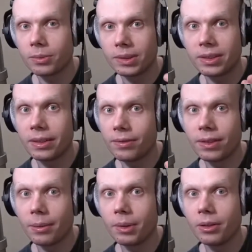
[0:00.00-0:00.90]
which gives
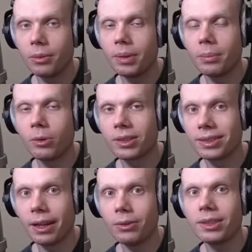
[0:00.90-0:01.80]
them a little bit more
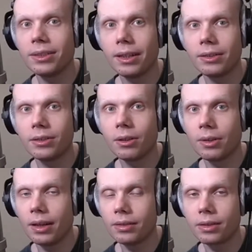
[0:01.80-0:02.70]
soundstage, though.
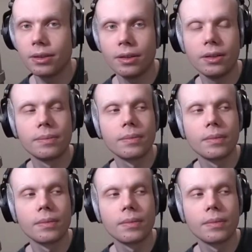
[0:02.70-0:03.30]
That's good.